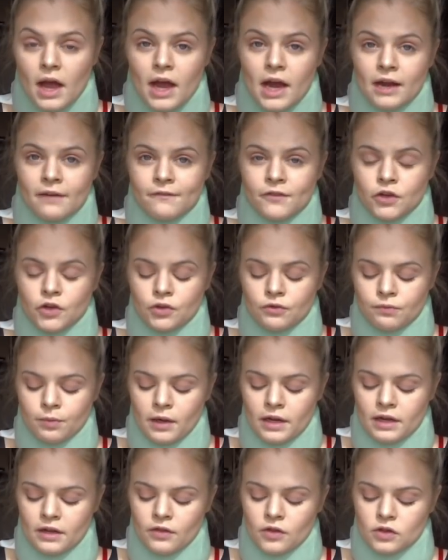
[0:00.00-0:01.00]
After you've
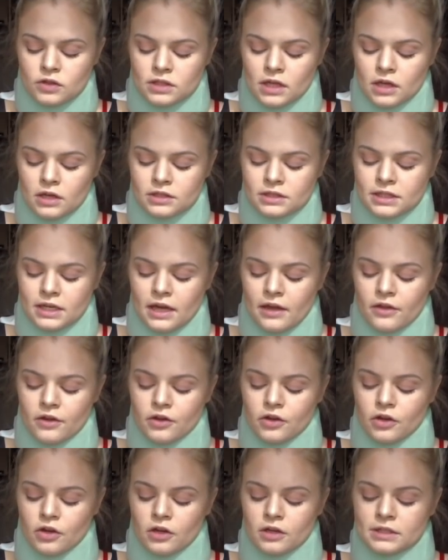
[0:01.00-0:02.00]
blended those colors
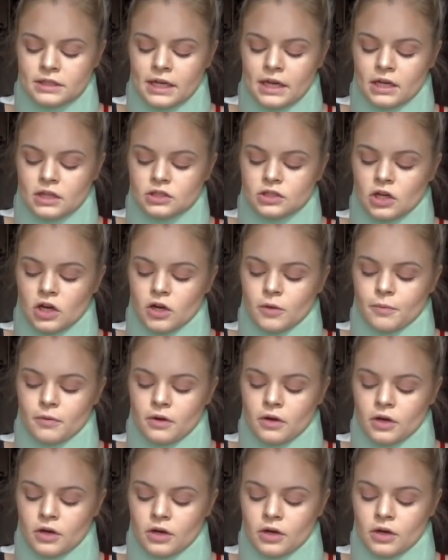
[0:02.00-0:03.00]
together, you're gonna take a
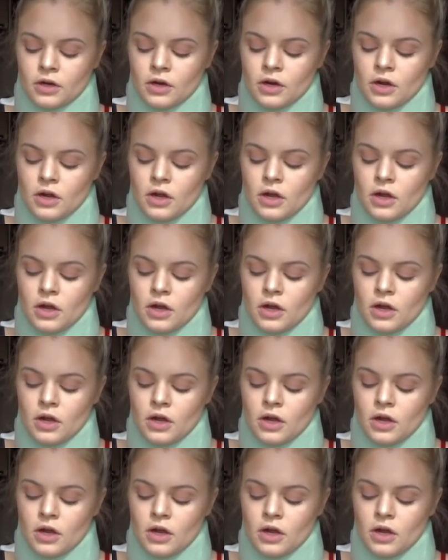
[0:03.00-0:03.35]
darker,